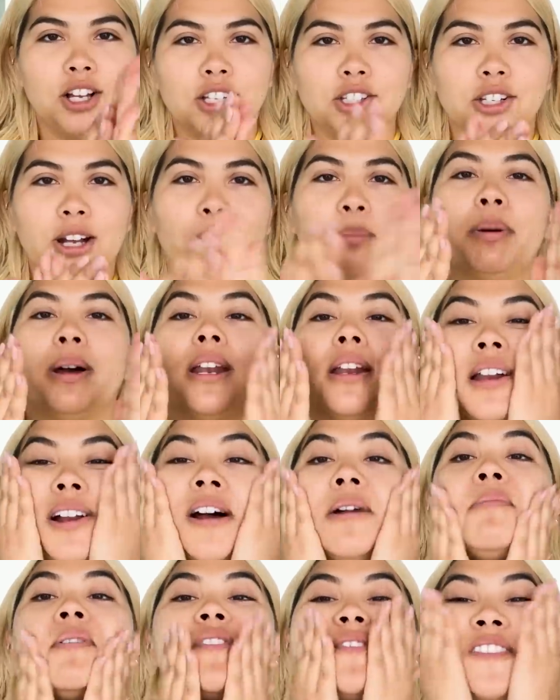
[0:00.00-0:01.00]
So I put it
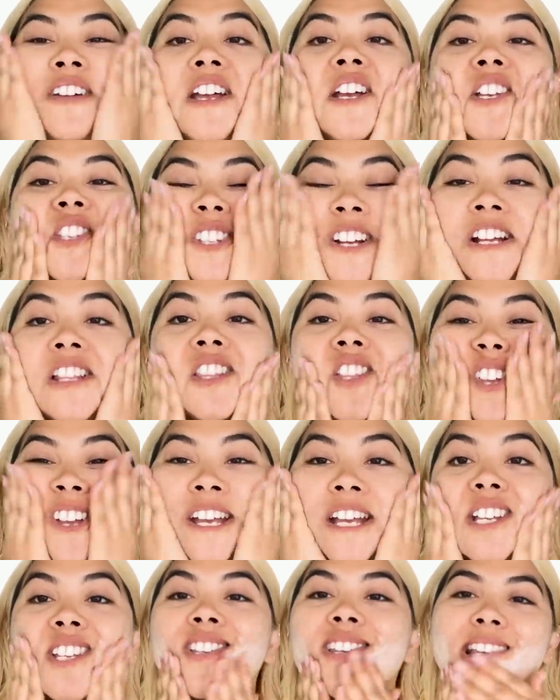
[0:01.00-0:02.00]
on my face like
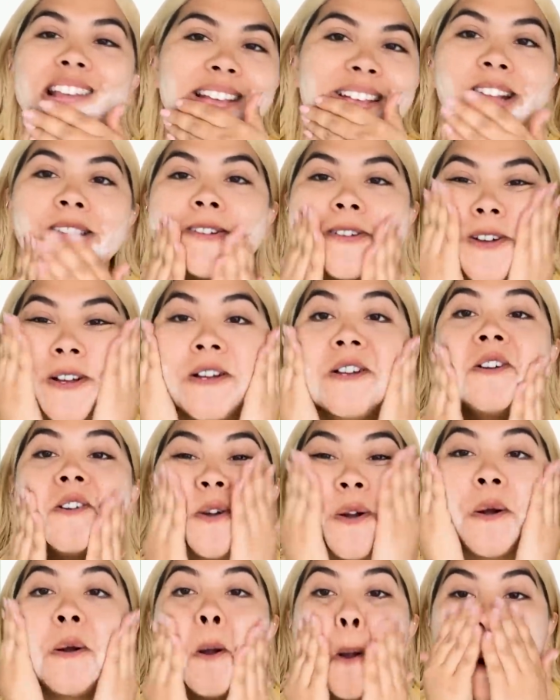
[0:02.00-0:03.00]
this.
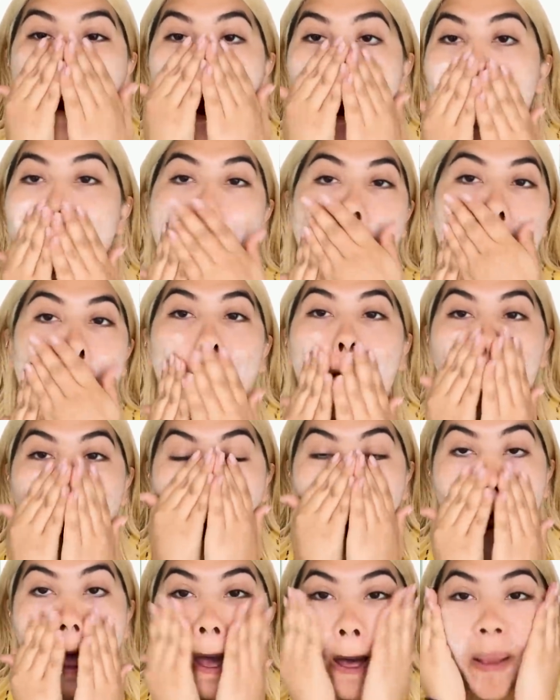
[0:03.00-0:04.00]

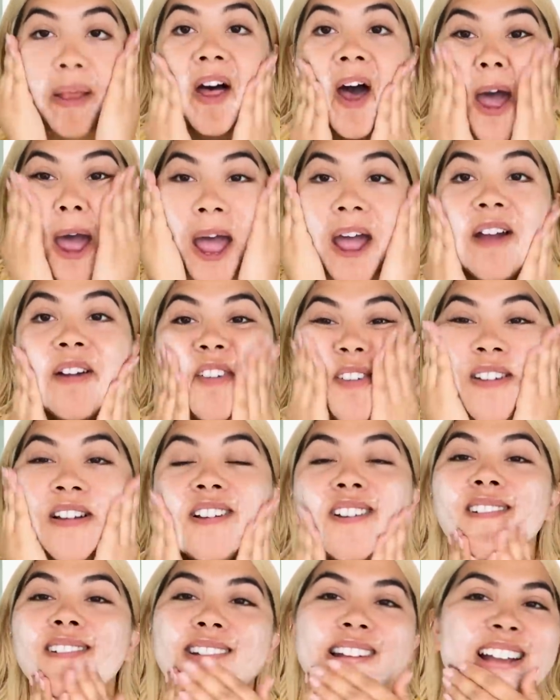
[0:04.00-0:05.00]
All that.
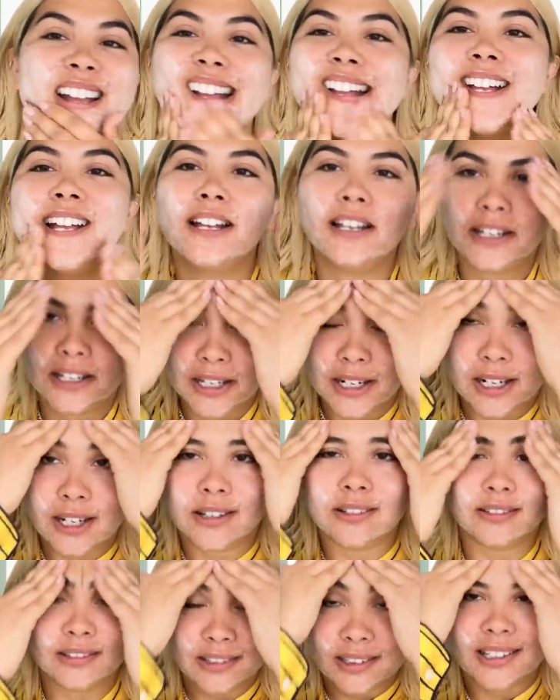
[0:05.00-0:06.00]

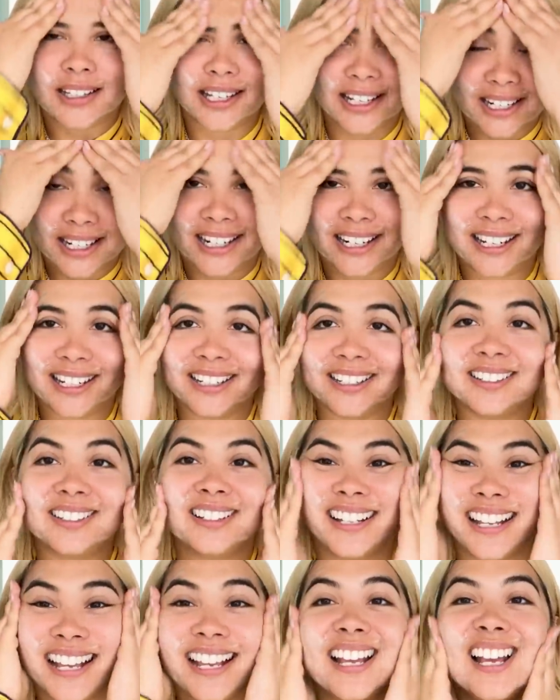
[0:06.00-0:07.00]
No, get it in.
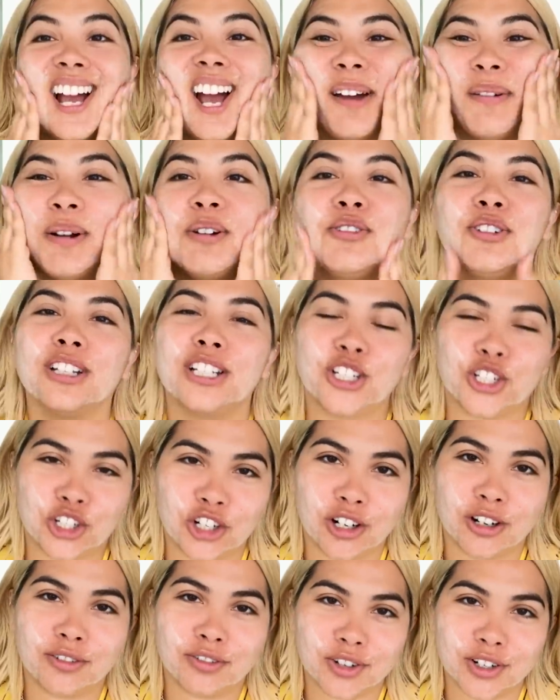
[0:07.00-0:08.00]
I'm not really
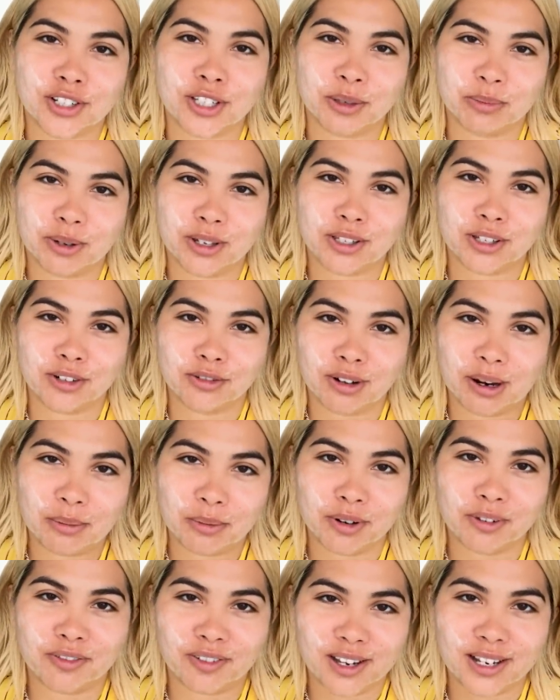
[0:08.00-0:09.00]
sure if you're supposed to rub
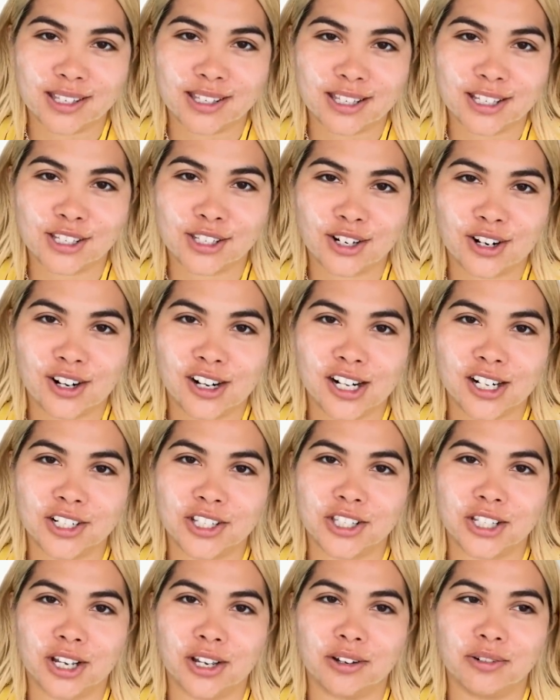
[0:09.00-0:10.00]
your face this hard,
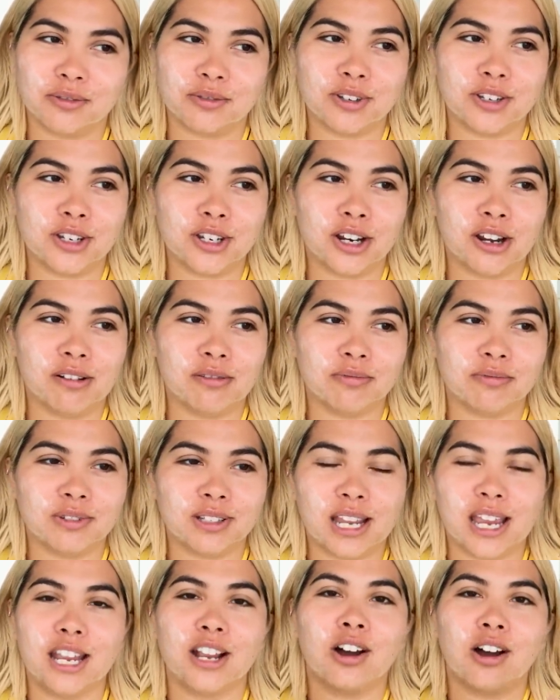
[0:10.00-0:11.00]
so, you know,
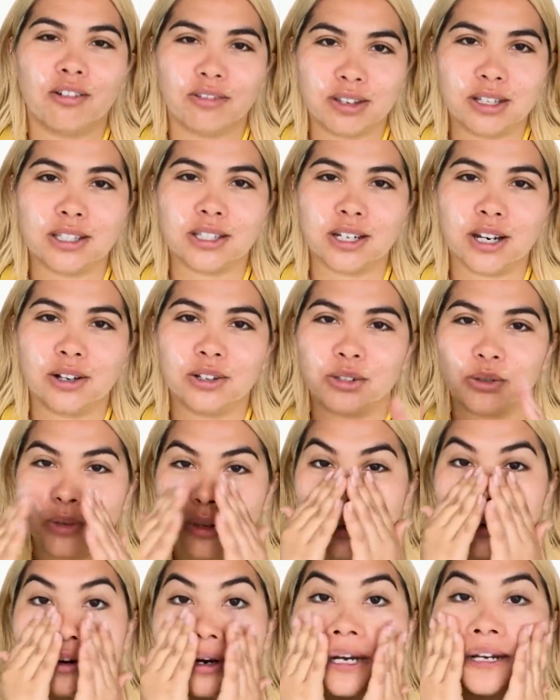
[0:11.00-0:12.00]
take all these notes
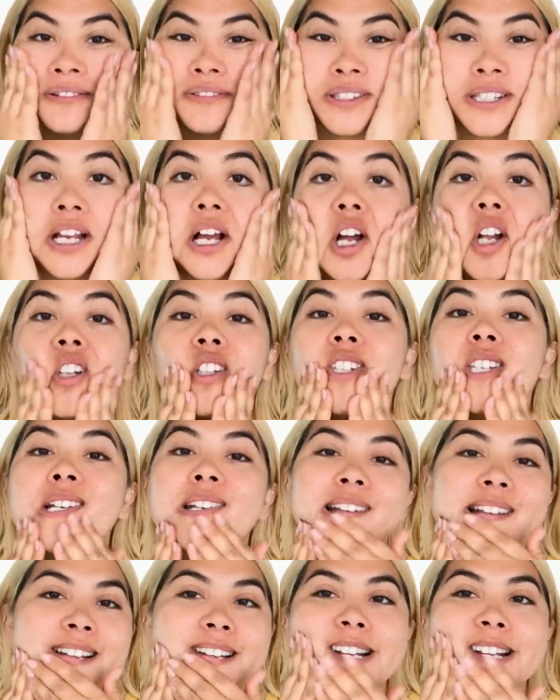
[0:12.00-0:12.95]
with a grain of salt.